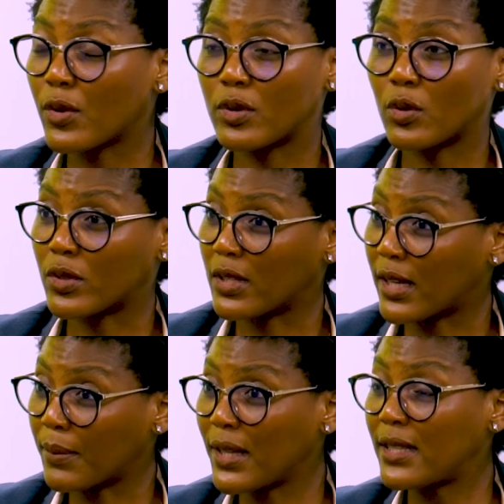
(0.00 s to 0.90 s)
those laws in
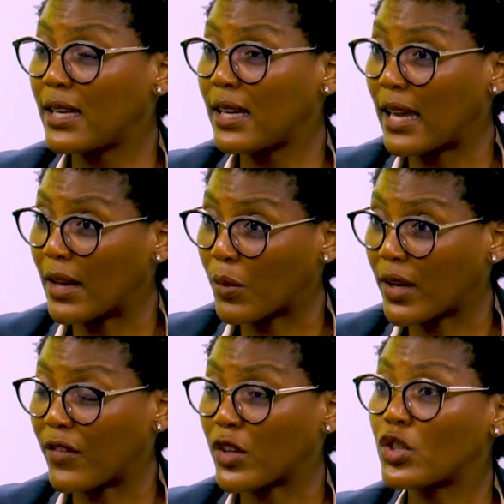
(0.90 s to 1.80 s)
committee and
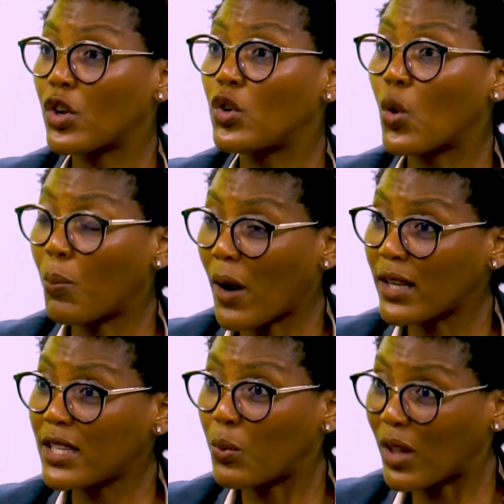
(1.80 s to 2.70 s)
whatever. So your
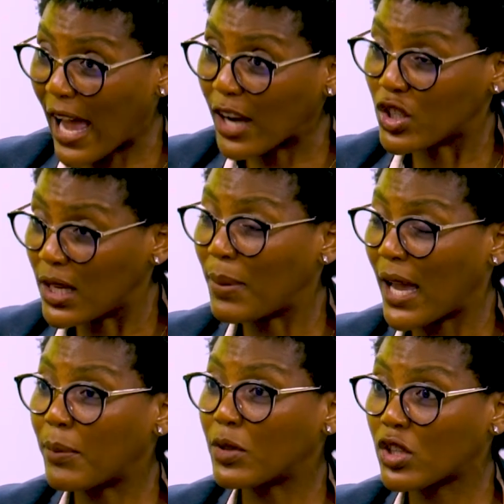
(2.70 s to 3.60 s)
party will actually be
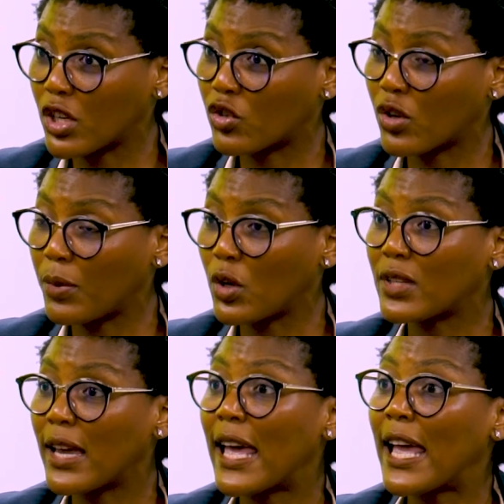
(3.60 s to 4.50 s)
able to
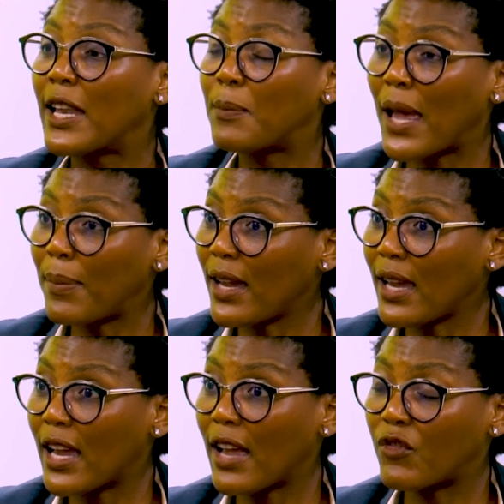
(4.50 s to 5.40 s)
contribute, maybe
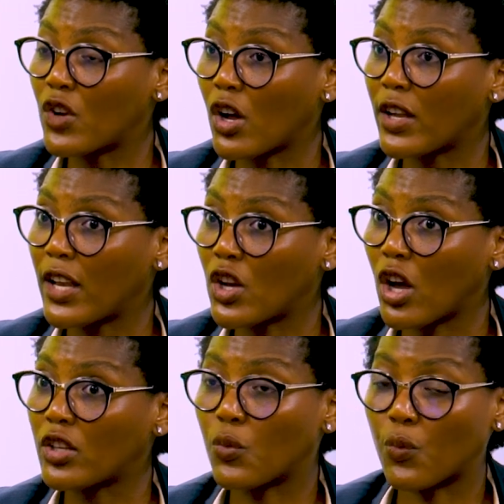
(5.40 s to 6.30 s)
if not
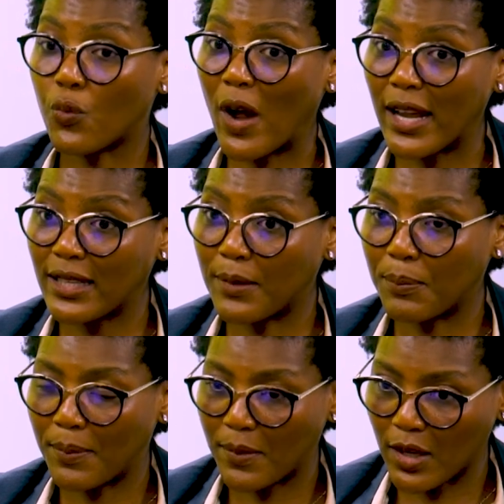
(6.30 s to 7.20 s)

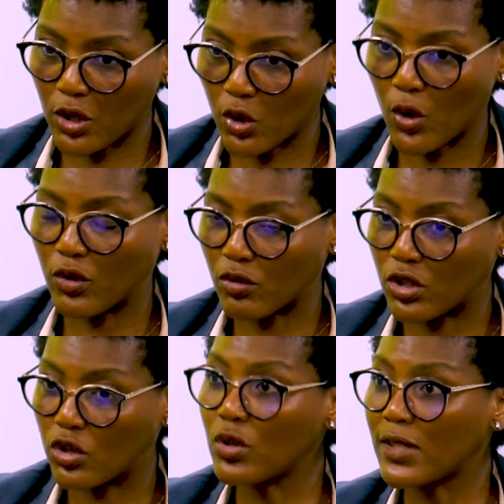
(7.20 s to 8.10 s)

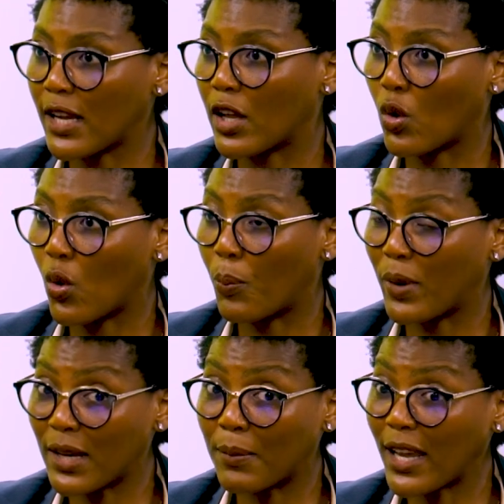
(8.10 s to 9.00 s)
introducing a law,
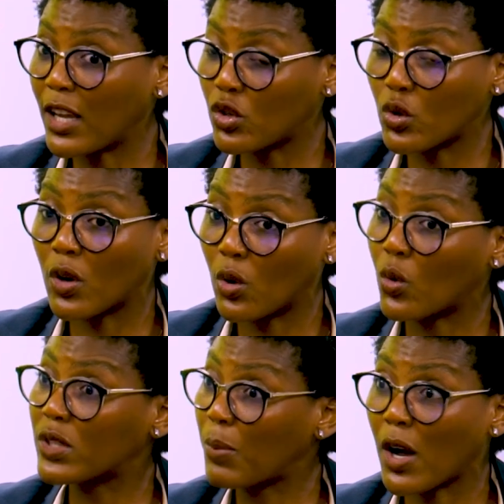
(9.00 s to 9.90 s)
but in making sure a
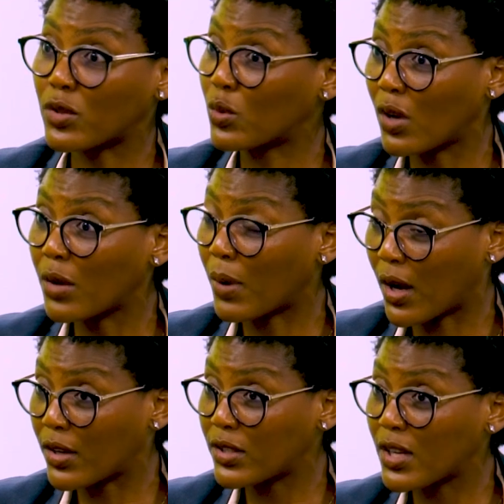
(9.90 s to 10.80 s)
law is passed or not
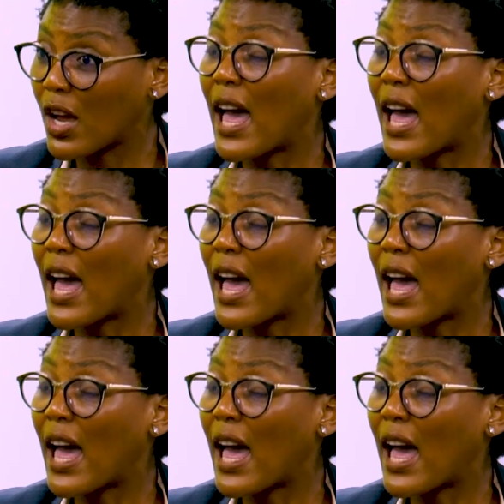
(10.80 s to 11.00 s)
passed,